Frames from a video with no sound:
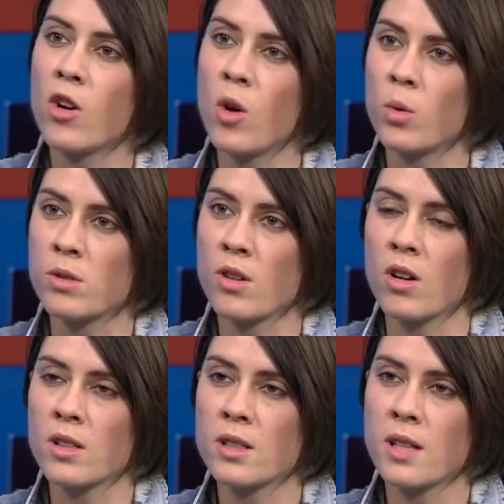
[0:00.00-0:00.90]
our own
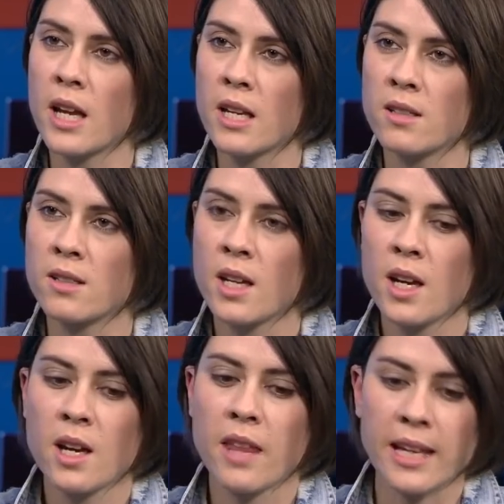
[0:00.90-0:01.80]
songs, and
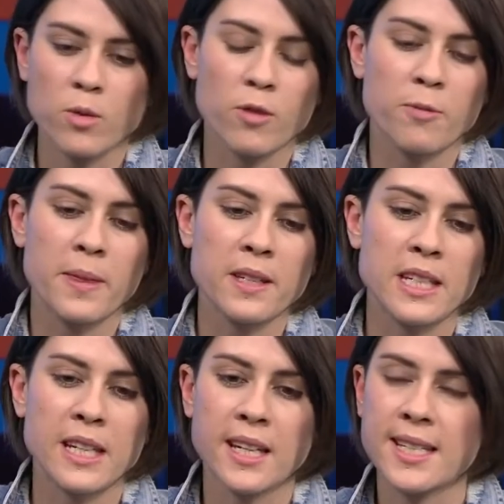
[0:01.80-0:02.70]
that's sort of been the
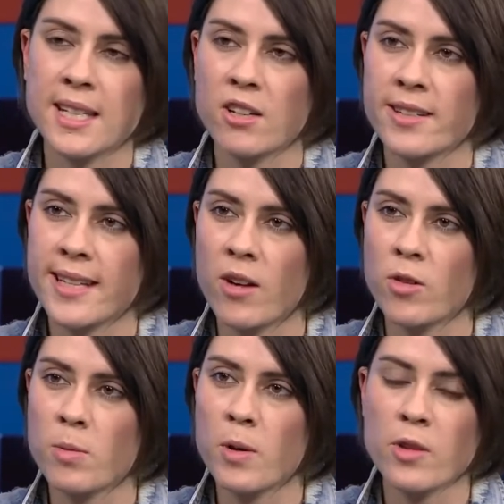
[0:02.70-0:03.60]
Tegan and Sara
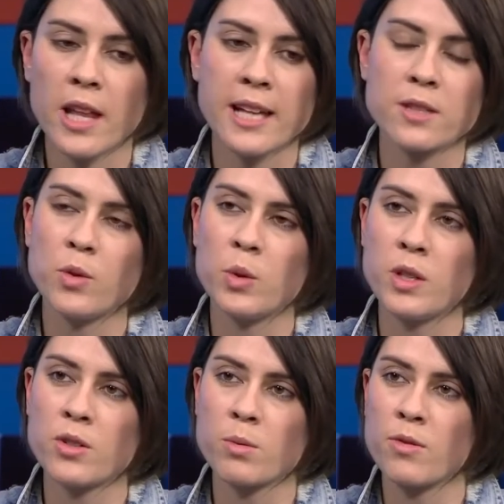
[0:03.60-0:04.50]
sound. But over the last few
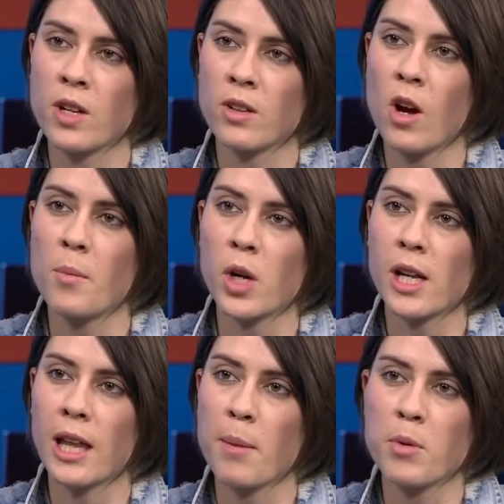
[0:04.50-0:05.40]
years, we've done a lot more
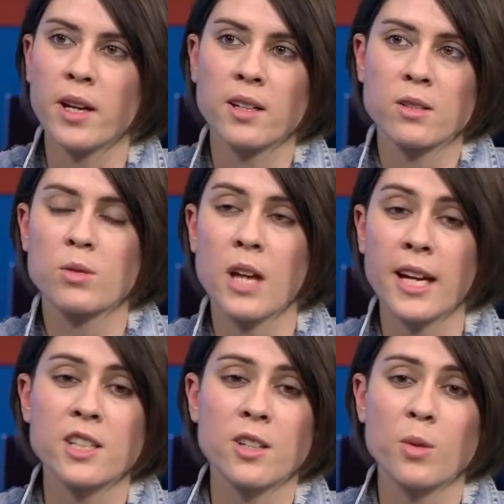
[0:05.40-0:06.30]
collaborating. So
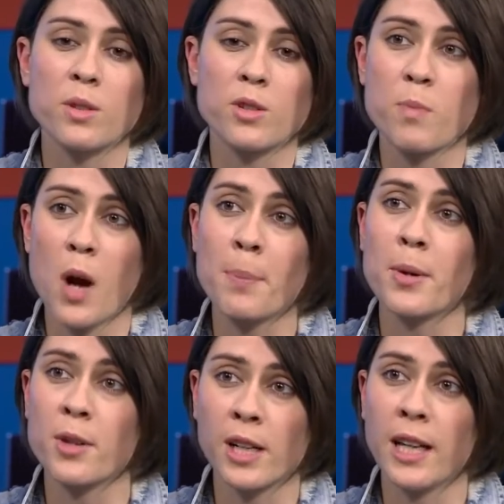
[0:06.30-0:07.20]
Dying to Know is a
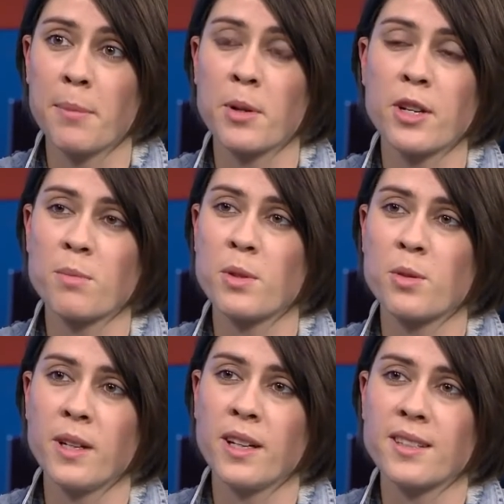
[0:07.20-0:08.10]
proper collaboration
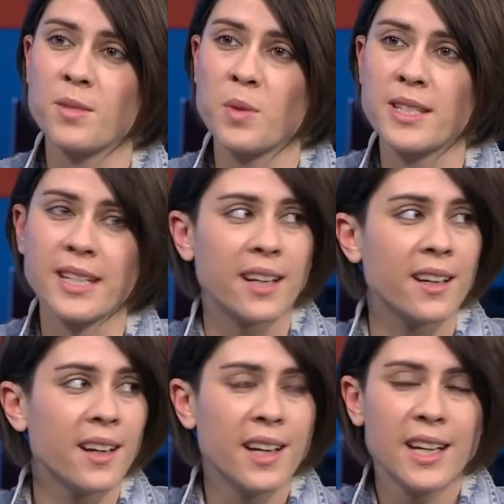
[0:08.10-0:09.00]
between us, and we
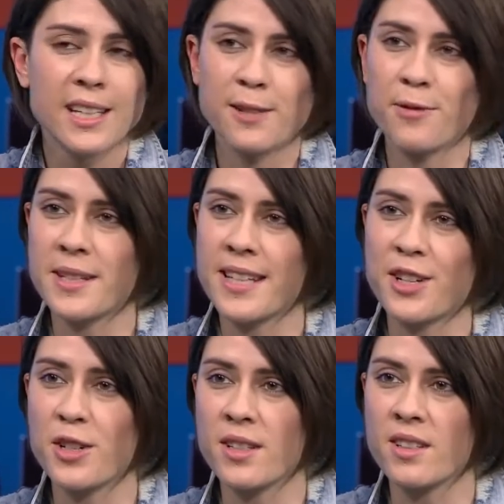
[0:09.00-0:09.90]
sing different
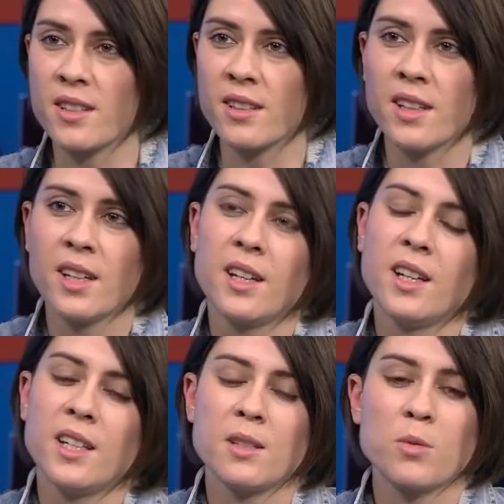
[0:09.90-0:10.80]
sections, and
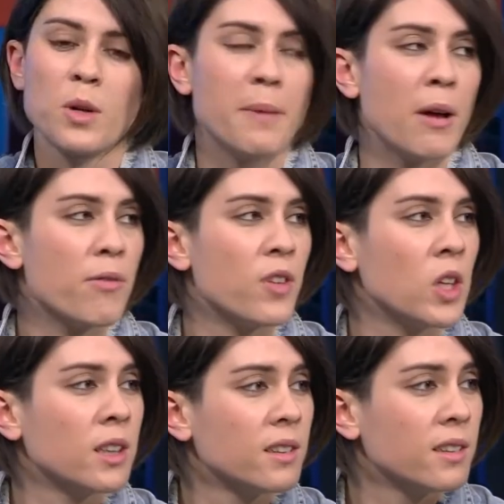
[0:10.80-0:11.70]
it's a real mouthful.